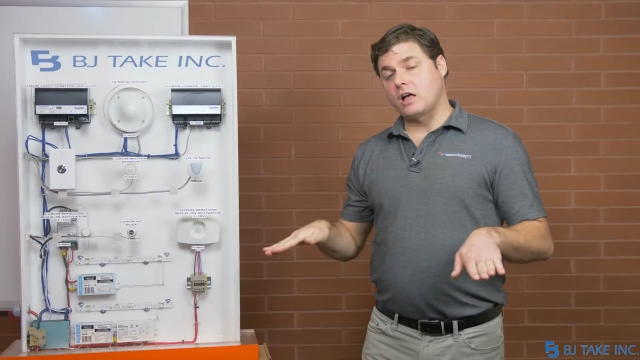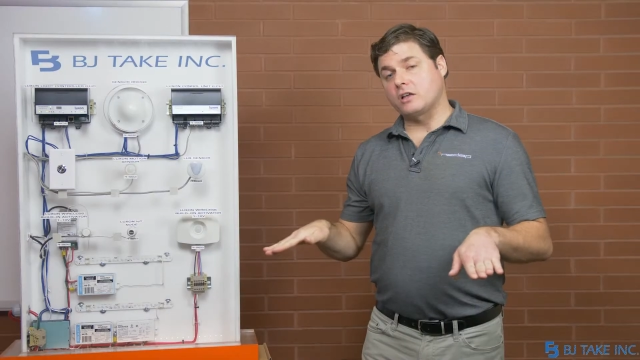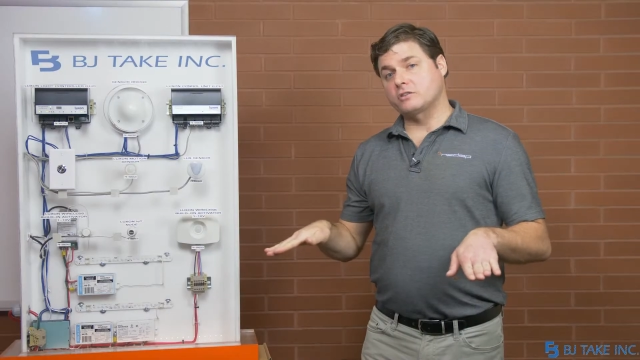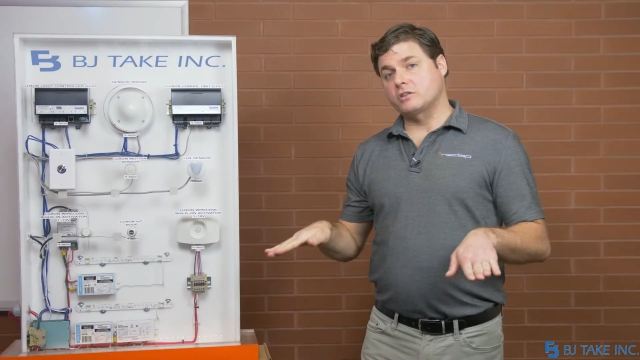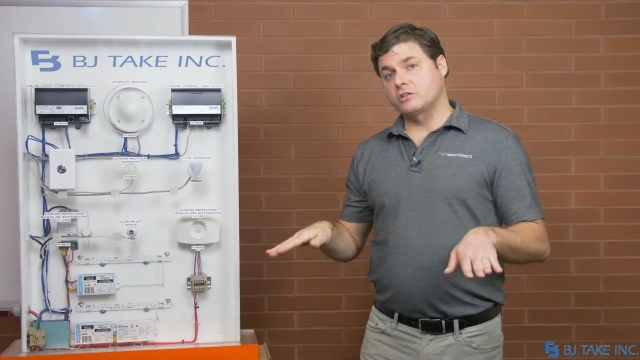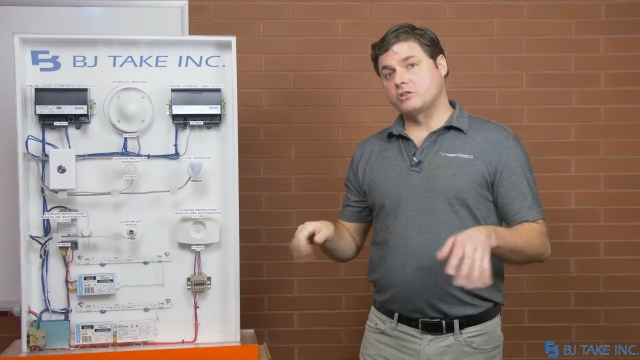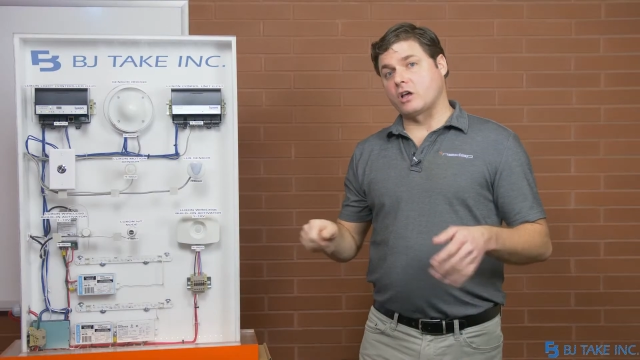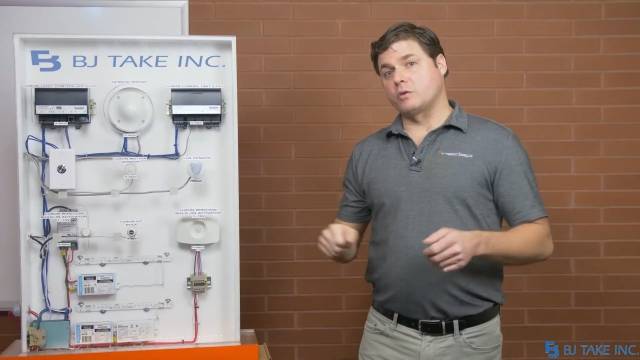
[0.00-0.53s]

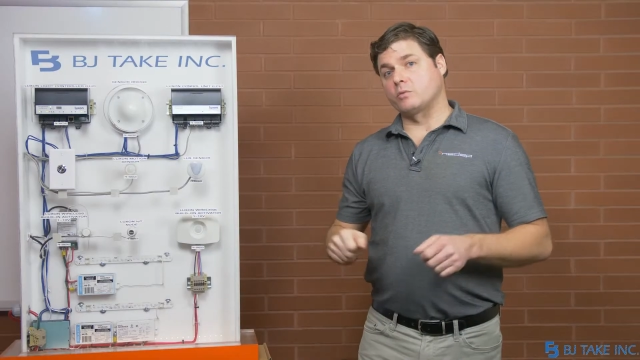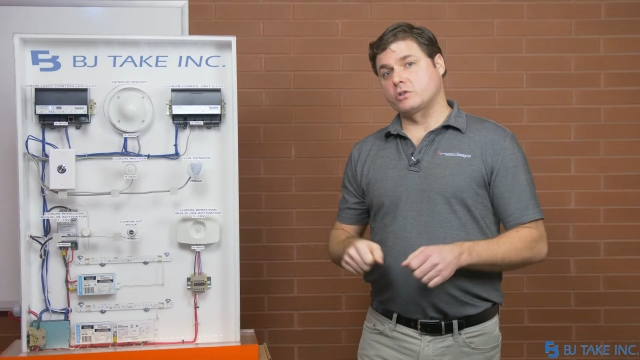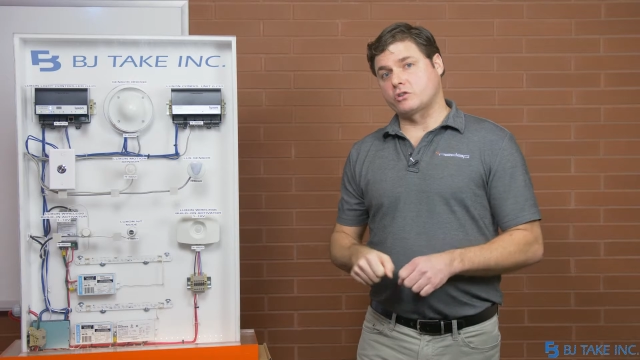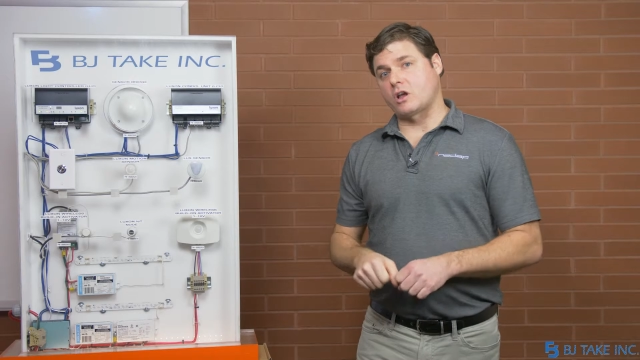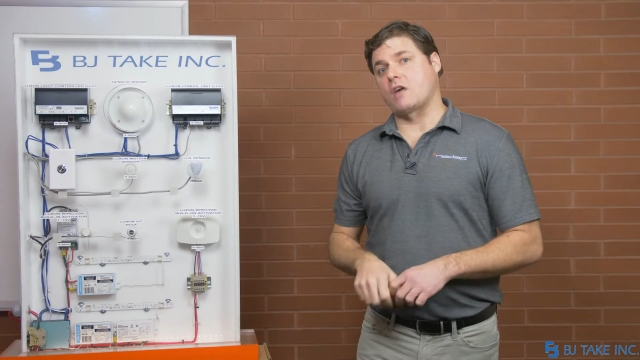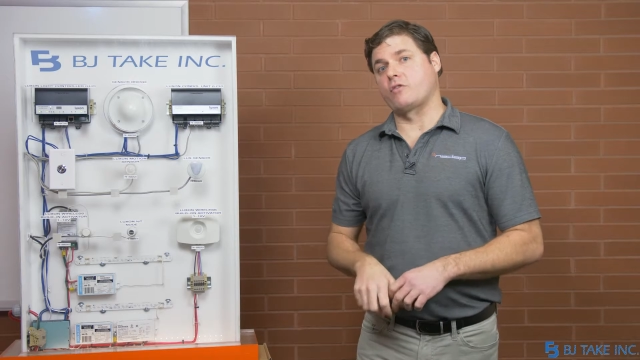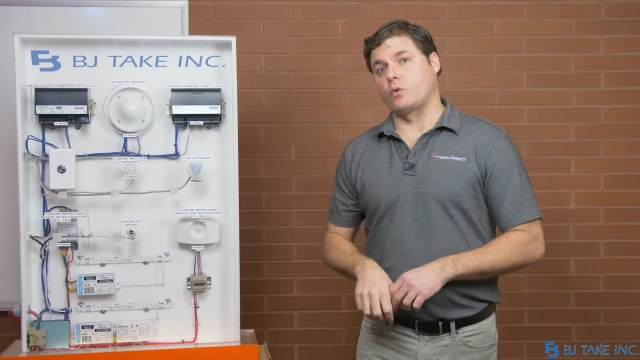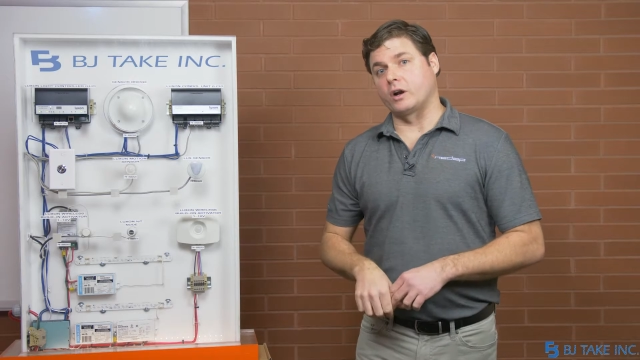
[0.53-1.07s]
else is done with
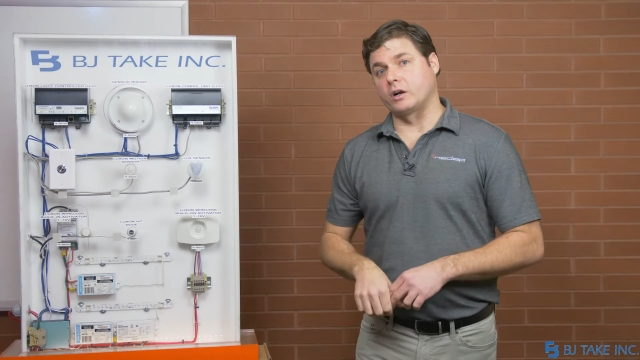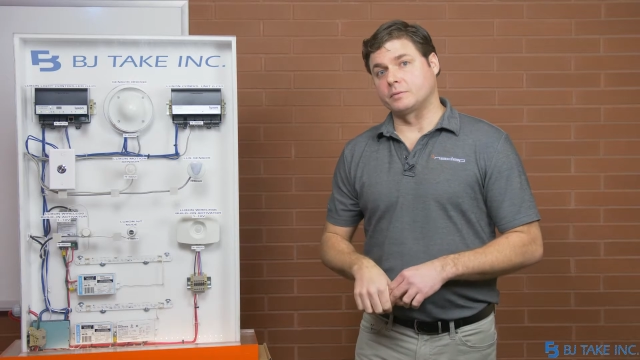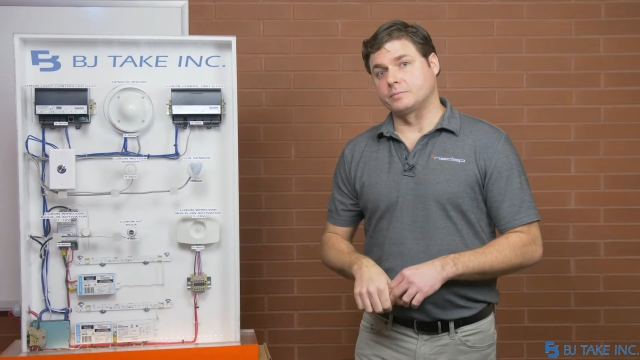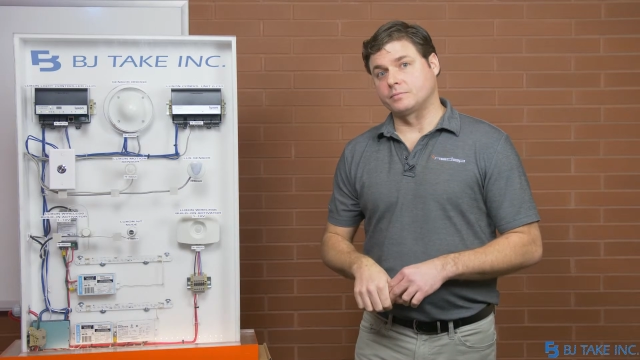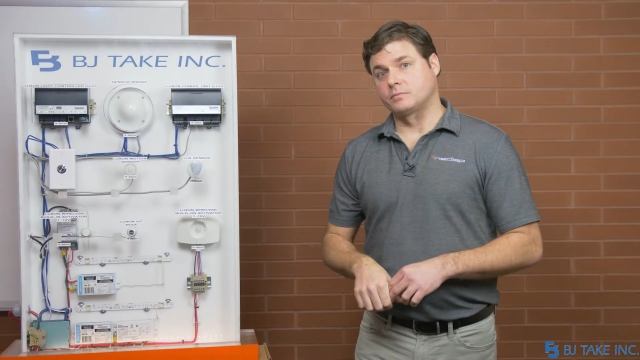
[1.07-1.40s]
software.